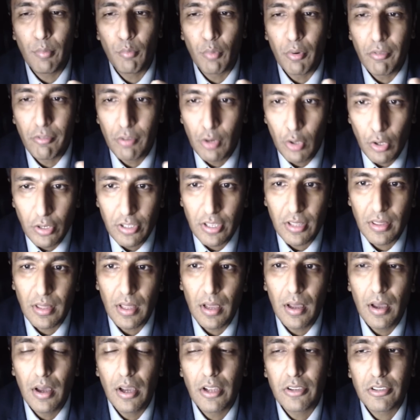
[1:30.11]
We've looked at the
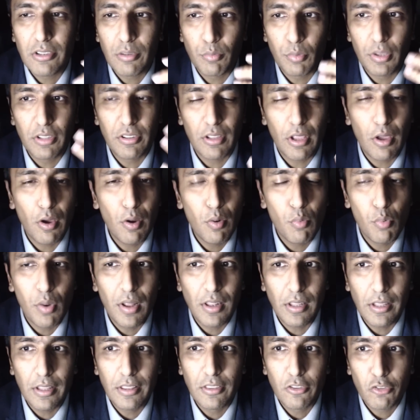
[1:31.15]
heart and we say, oh, well,
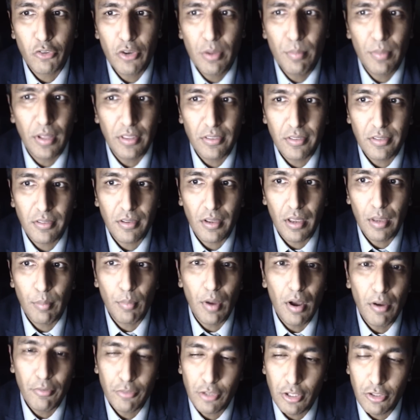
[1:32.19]
in 3 months' time,
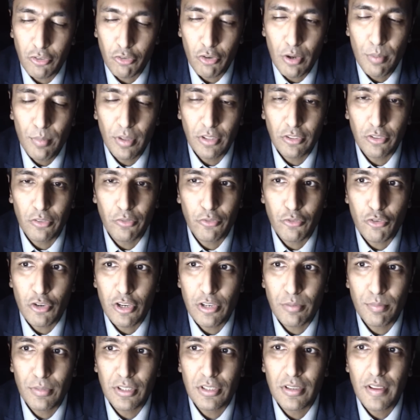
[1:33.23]
after 3 months of
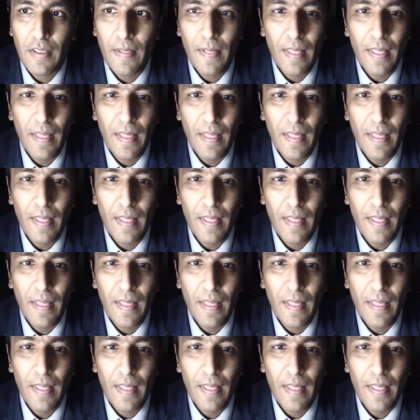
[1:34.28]
treatment,